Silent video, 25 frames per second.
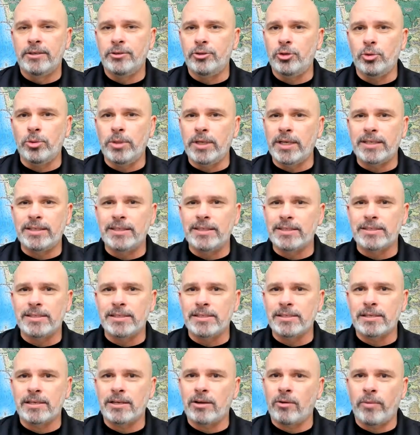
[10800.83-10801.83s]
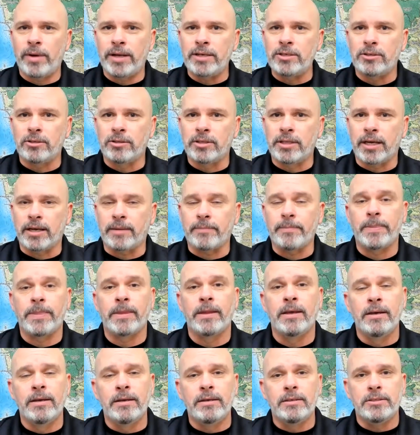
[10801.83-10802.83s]
Uniqueness isn't a rental thing.
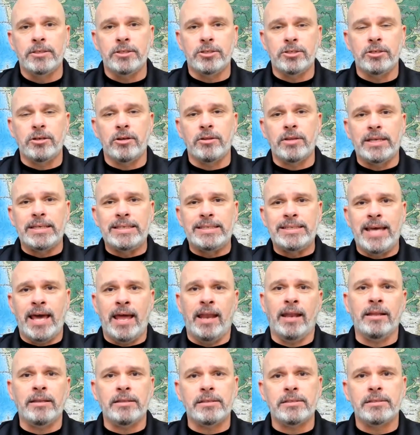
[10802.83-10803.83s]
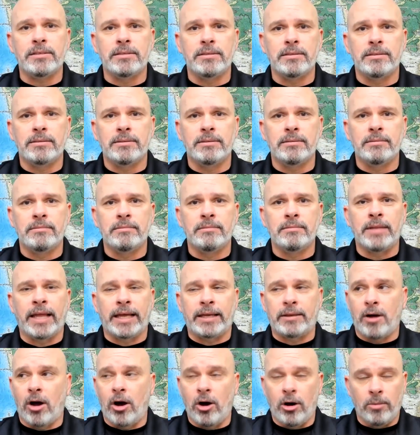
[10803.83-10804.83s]
Did you know that tenants,
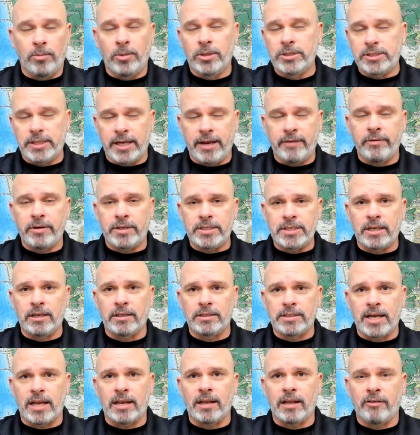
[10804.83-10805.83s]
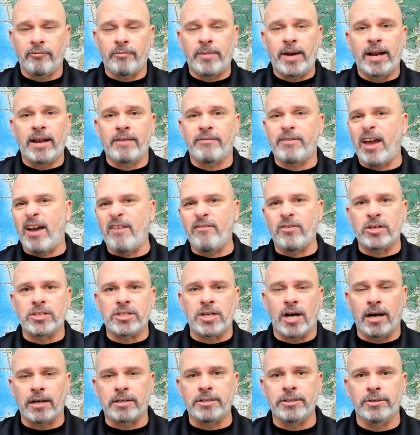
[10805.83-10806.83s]
like almost every single tenant of mine I've ever
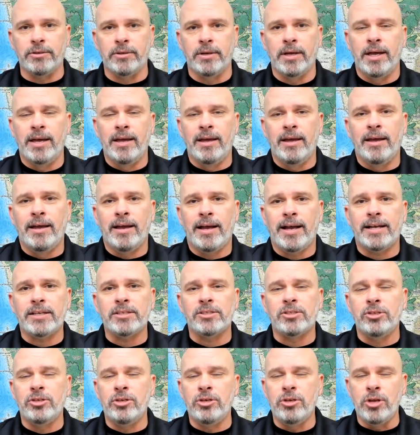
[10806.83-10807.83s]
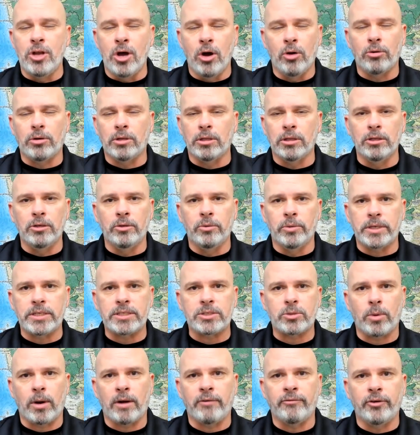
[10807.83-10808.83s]
talked to, has no clue what a
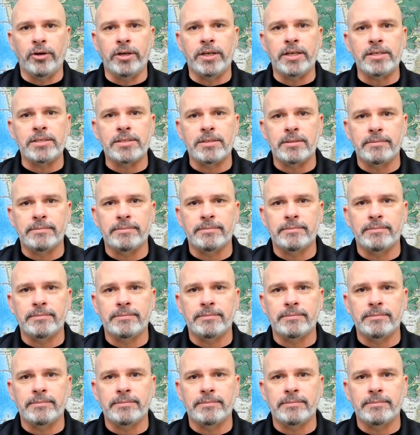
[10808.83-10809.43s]
square foot is?